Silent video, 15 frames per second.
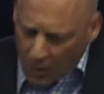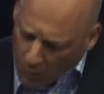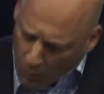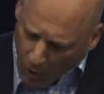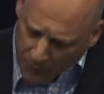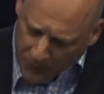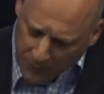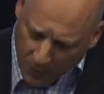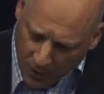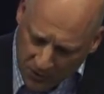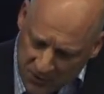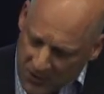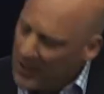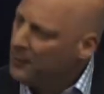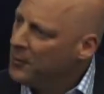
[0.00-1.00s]

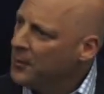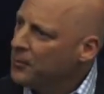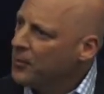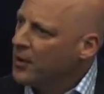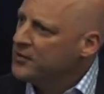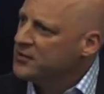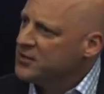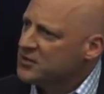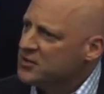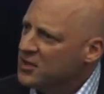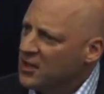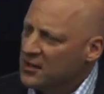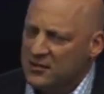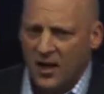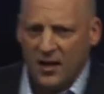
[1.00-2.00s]
optimise a couple of processes,
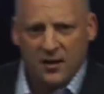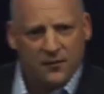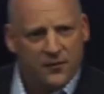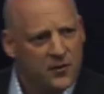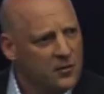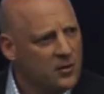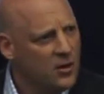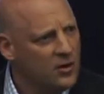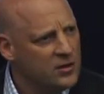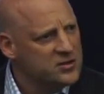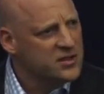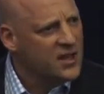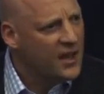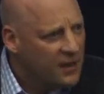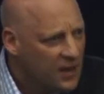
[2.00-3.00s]
take a few
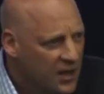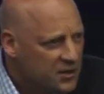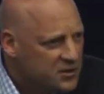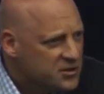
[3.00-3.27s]
costs out,